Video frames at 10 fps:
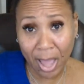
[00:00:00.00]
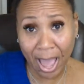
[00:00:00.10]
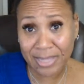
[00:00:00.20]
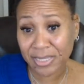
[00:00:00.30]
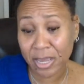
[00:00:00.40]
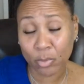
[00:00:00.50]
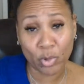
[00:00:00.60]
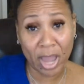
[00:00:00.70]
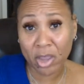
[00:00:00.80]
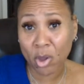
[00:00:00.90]
I said,
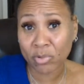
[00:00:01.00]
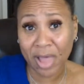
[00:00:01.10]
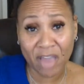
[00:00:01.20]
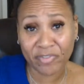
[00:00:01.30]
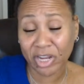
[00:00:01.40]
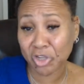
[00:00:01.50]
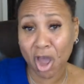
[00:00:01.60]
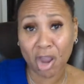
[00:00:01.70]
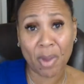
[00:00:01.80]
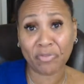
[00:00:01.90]
when I go live and I
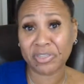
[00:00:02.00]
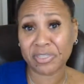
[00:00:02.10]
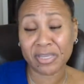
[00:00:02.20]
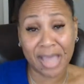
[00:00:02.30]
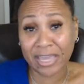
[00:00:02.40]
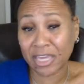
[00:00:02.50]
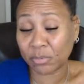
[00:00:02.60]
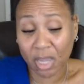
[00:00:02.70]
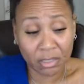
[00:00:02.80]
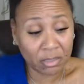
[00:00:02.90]
talk about these things, I
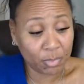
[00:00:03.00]
keep telling